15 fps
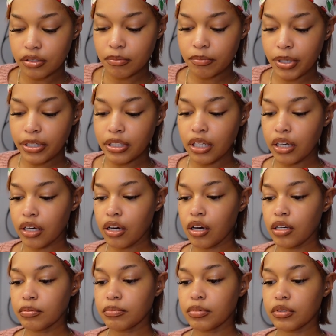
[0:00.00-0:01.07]
a
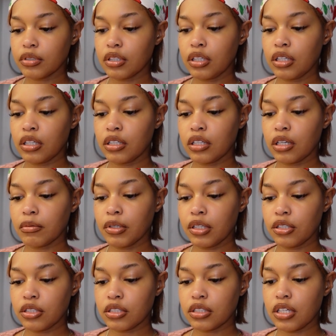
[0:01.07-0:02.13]
cup, and I'm gonna
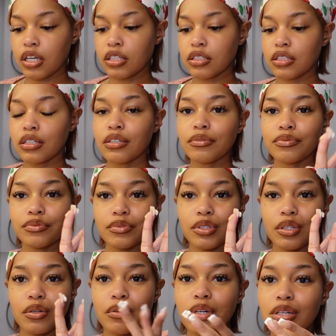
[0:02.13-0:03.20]
just taste it
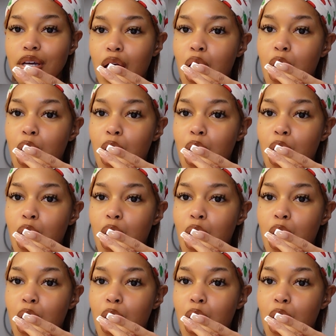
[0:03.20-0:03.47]
really quick.